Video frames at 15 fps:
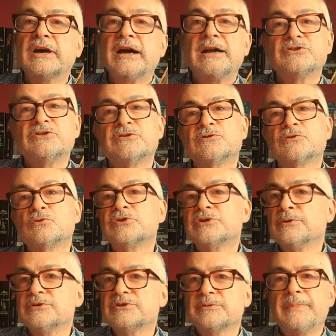I actually thought
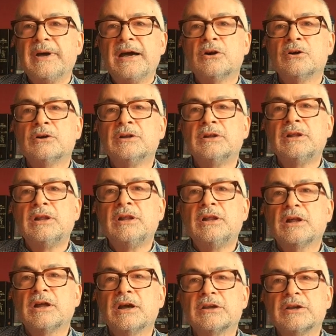it was about
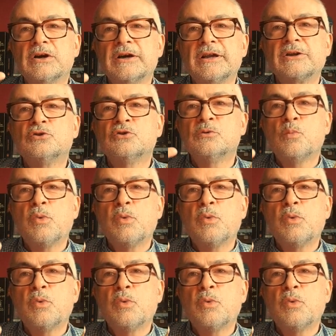a guy called